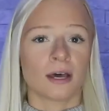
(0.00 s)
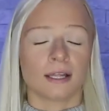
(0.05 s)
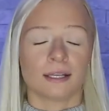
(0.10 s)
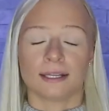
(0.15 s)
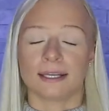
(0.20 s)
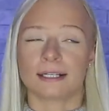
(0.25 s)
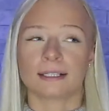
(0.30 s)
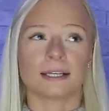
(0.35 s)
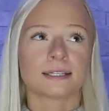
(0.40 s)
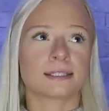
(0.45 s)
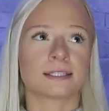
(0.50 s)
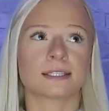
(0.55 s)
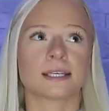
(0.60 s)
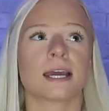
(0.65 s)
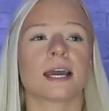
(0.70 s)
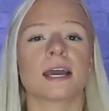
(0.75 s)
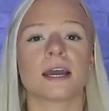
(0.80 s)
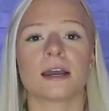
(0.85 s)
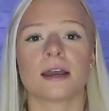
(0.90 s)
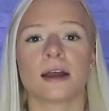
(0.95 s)
Like let's
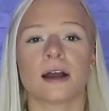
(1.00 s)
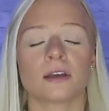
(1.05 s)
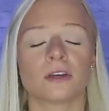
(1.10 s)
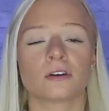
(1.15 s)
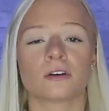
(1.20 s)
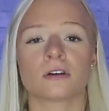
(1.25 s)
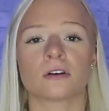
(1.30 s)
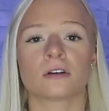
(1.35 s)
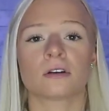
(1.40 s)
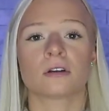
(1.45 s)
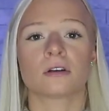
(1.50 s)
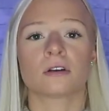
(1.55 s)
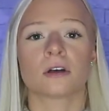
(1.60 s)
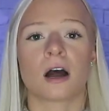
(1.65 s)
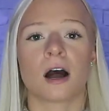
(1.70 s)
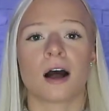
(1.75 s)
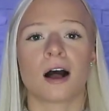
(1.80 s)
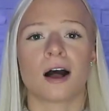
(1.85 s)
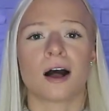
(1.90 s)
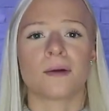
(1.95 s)
say you're
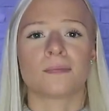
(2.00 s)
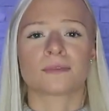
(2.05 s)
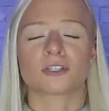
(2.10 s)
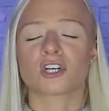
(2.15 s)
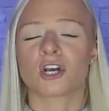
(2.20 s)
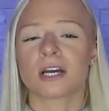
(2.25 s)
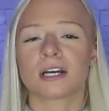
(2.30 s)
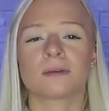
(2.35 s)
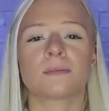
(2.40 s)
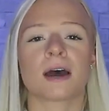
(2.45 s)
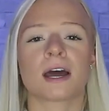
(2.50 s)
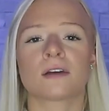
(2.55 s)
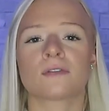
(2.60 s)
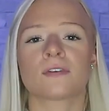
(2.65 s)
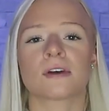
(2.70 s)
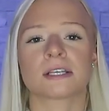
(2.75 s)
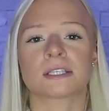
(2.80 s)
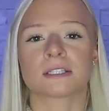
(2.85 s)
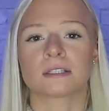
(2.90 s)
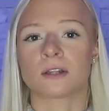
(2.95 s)
trying to
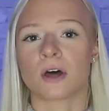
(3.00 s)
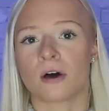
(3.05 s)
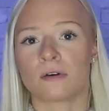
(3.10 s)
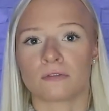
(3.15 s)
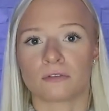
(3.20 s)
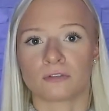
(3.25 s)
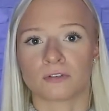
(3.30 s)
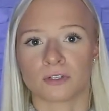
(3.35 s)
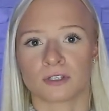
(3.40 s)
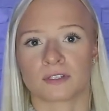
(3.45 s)
manifest love, for